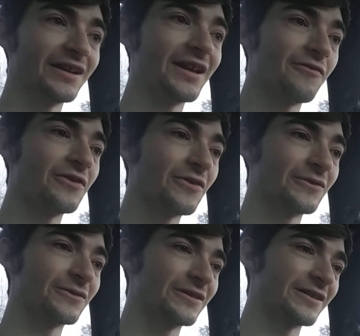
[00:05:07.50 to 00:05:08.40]
if you
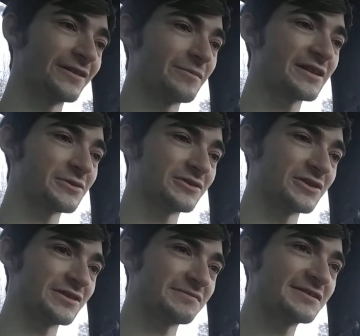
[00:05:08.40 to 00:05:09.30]
don't want to mess with
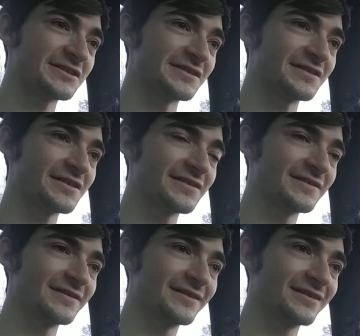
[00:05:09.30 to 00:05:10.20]
transmissions,
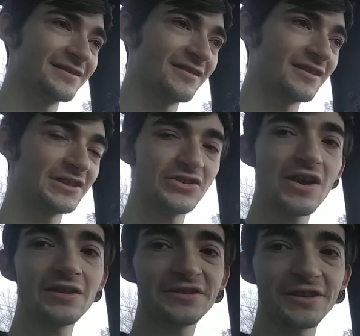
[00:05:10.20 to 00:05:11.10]
the
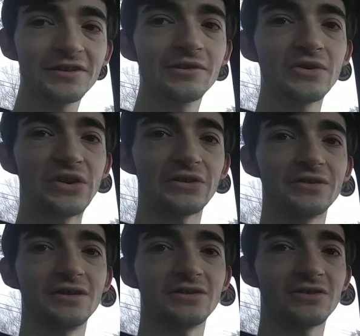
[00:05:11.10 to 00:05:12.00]
trannies like to go out
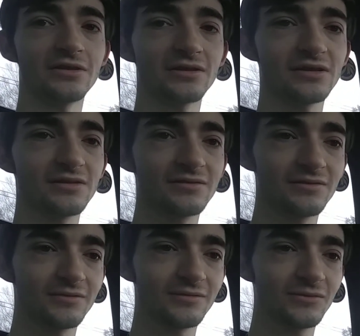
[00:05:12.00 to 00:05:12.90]
on these trucks.
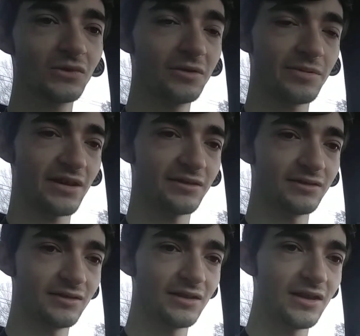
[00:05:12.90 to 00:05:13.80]
Really bad.
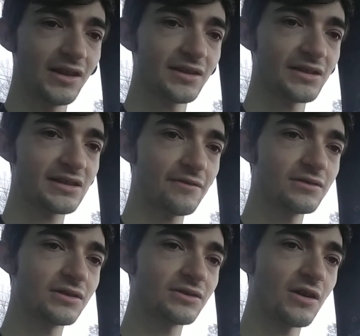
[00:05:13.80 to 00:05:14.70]
The
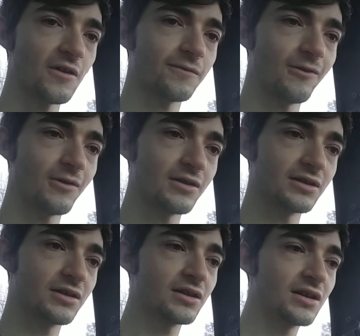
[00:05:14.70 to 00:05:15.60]
700
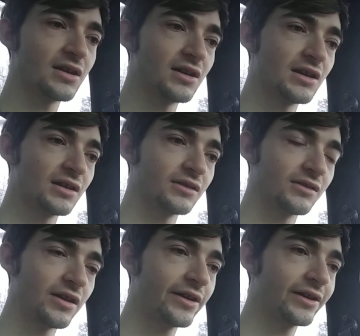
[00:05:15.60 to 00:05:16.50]
R4,
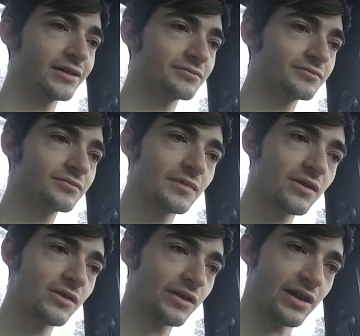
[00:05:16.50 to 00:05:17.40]
they're
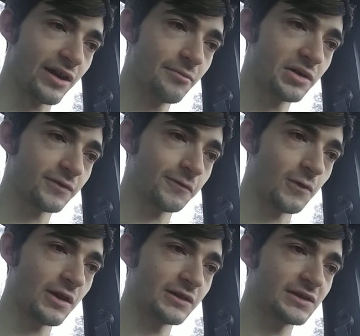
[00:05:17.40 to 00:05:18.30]
okay, but the
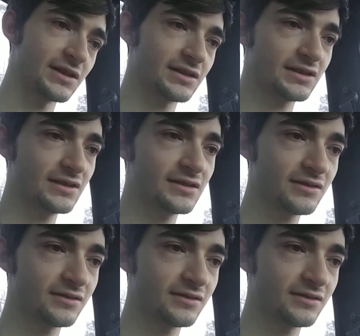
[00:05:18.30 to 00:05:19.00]
4L60s.